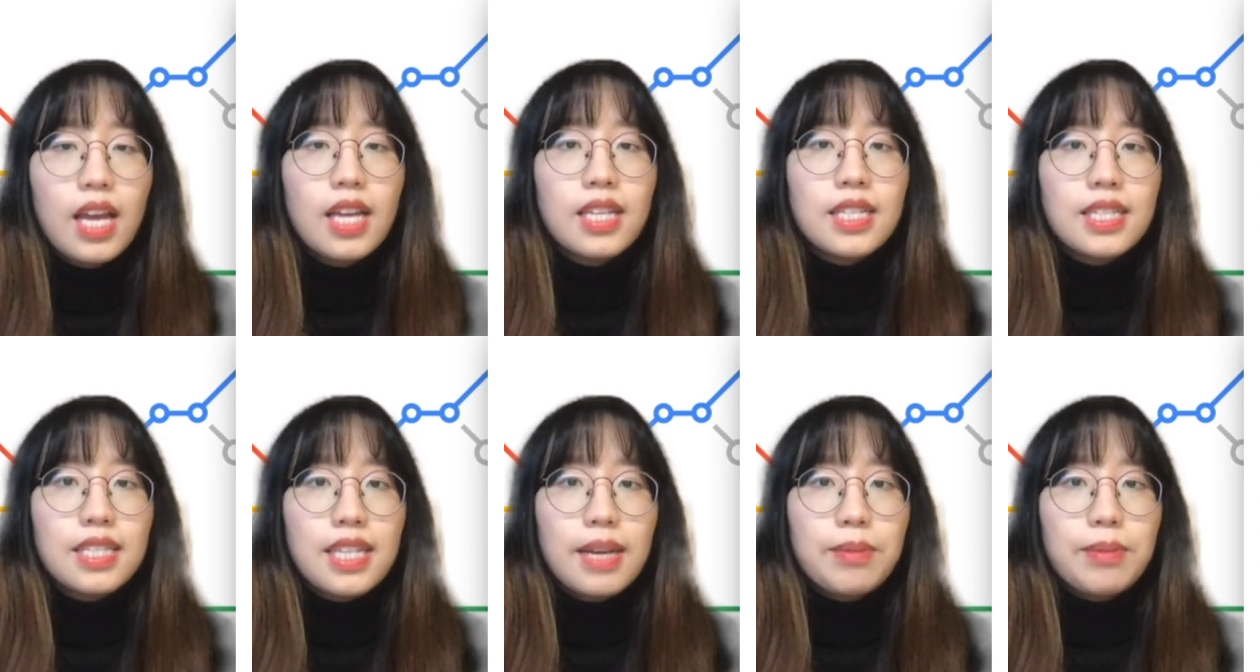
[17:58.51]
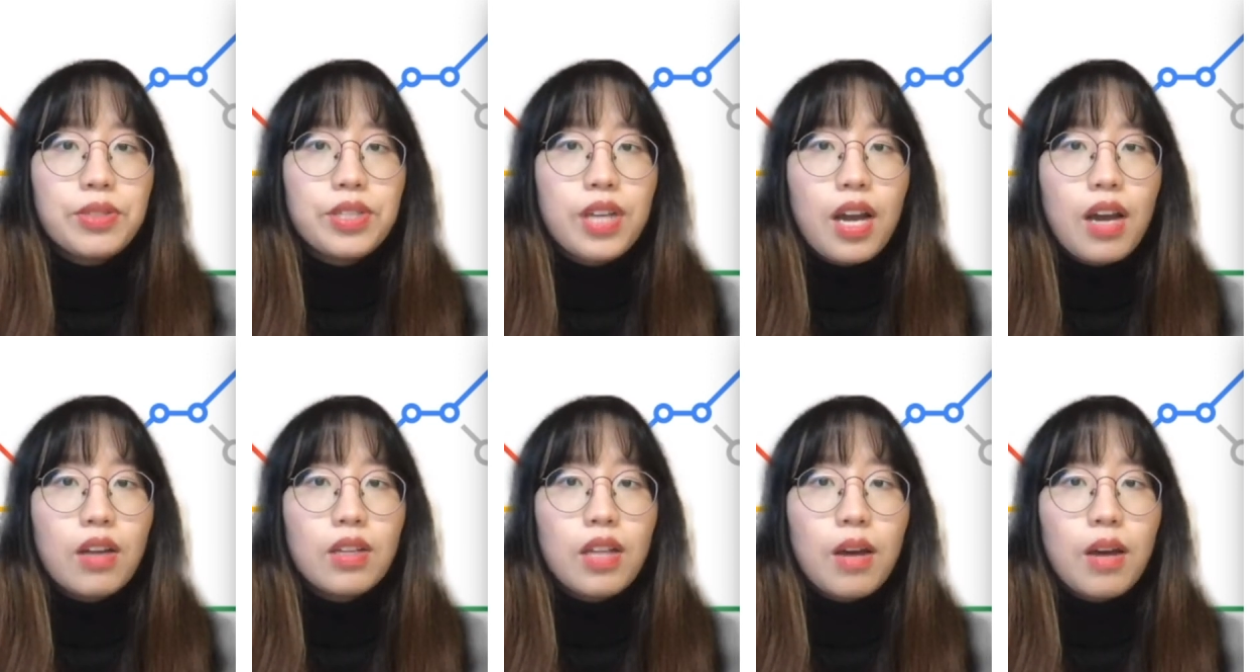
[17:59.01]

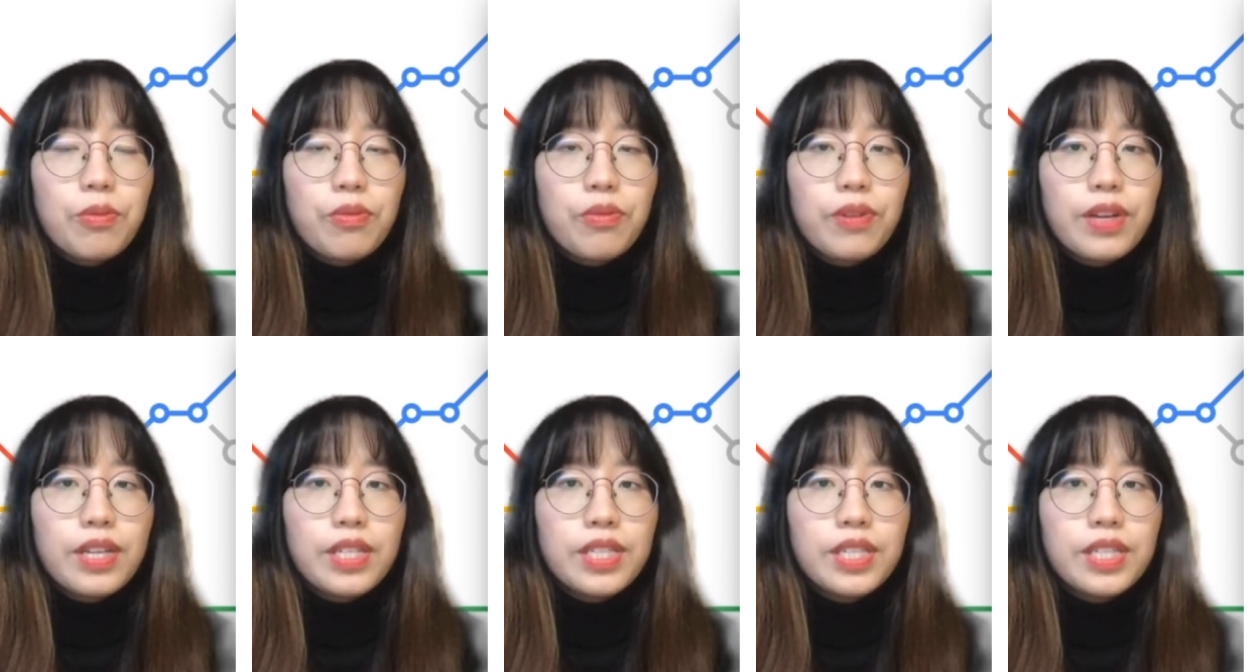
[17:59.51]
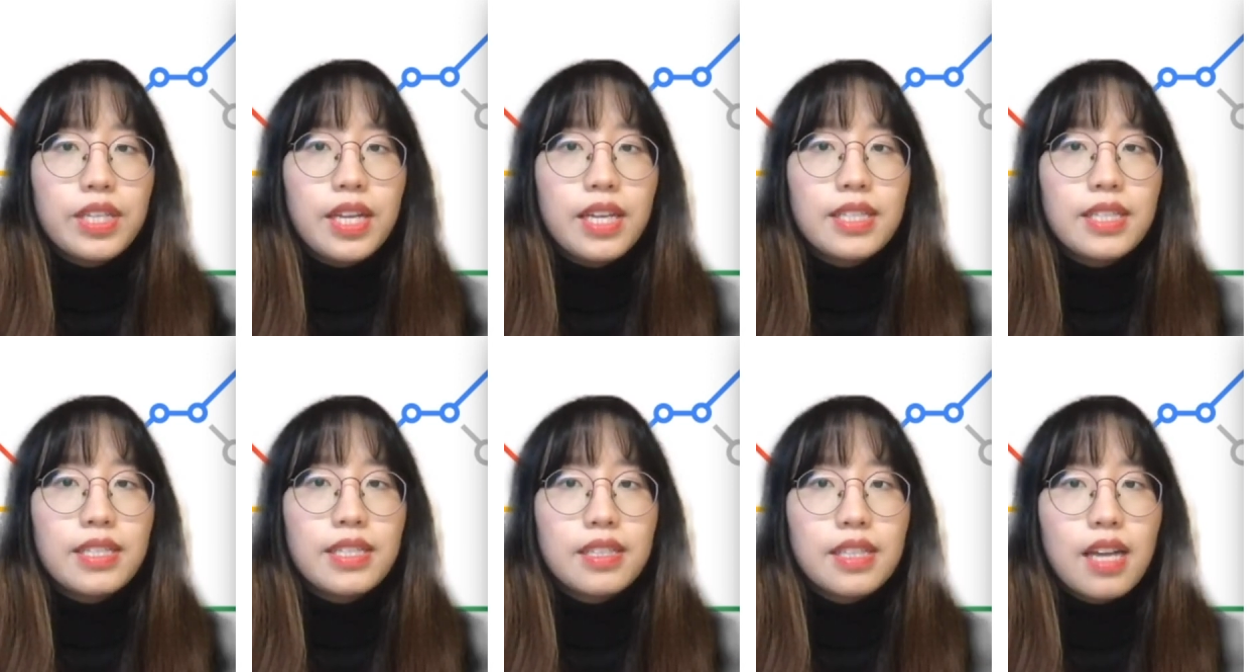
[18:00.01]
Snapshot operation
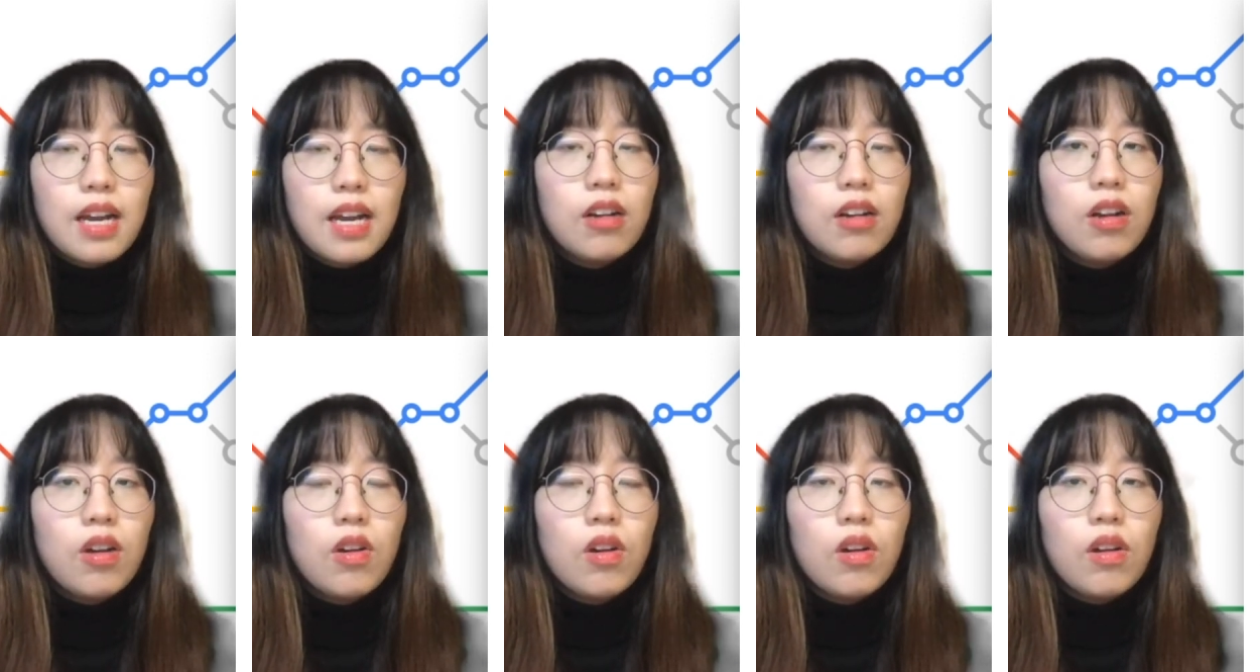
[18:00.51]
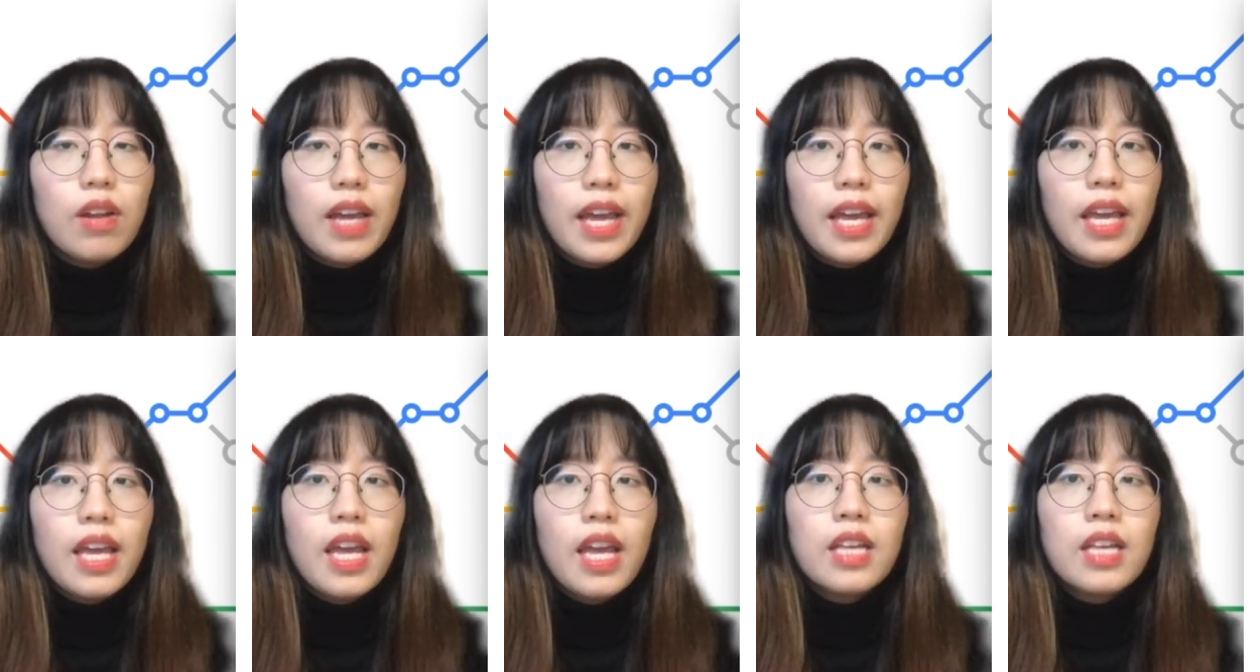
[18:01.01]
is done
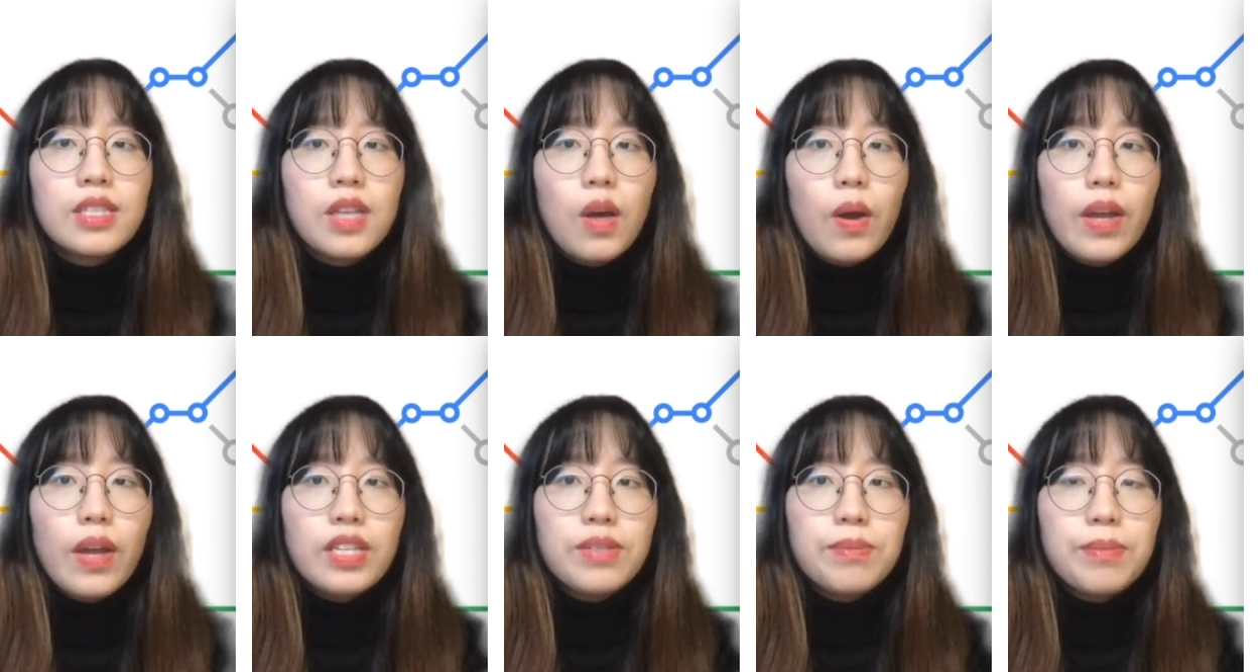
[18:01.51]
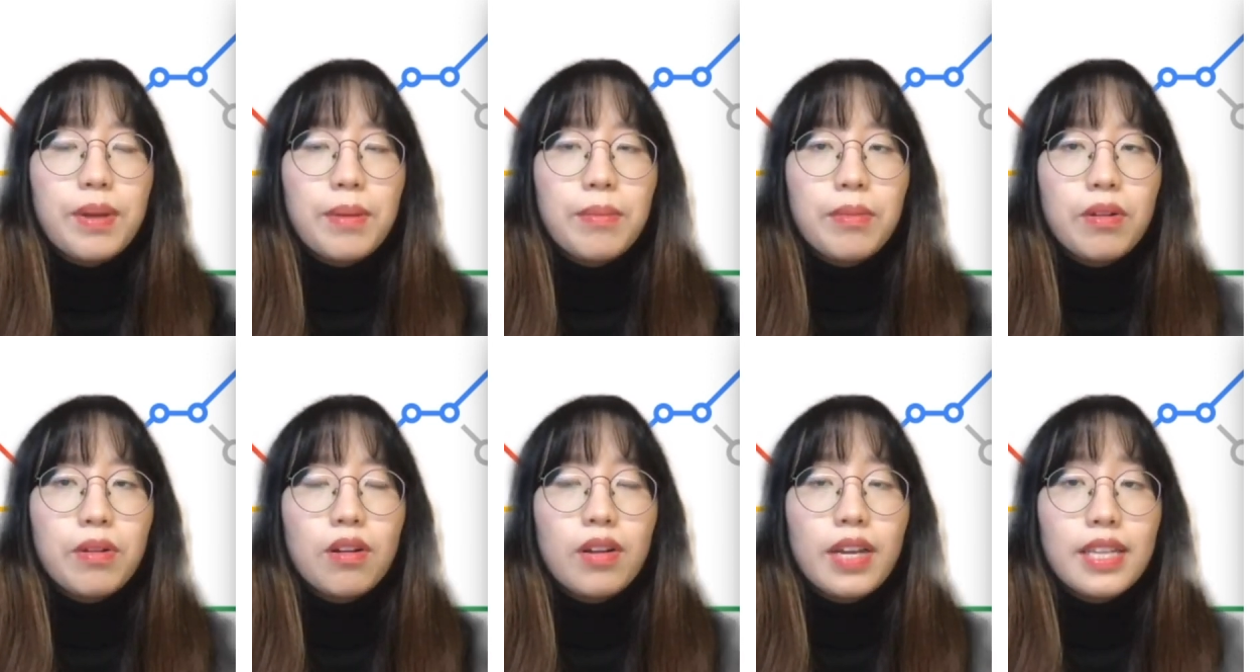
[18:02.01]
locally, so each
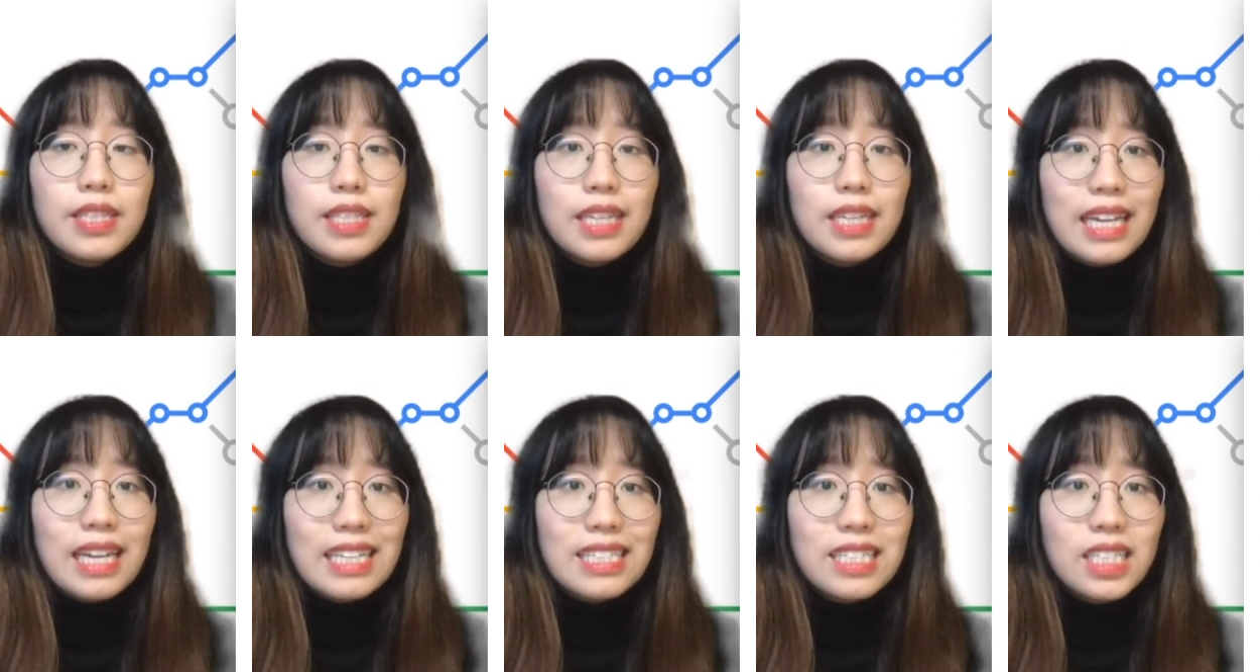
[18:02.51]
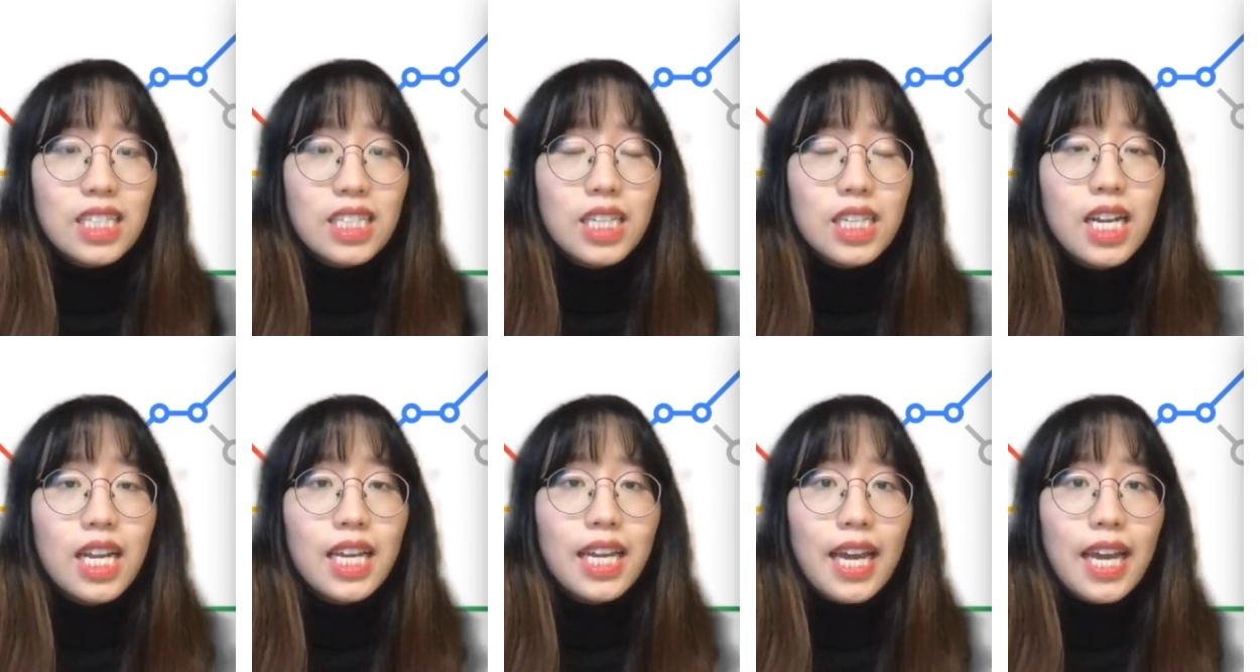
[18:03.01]
member in the
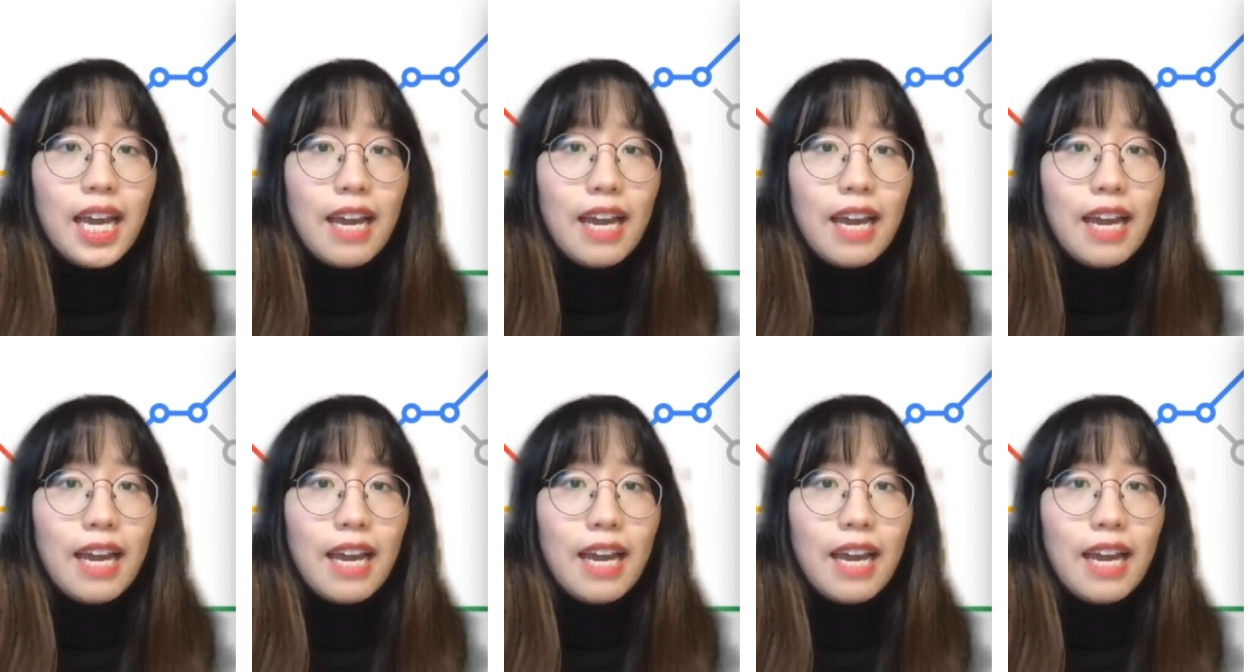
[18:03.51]
cluster can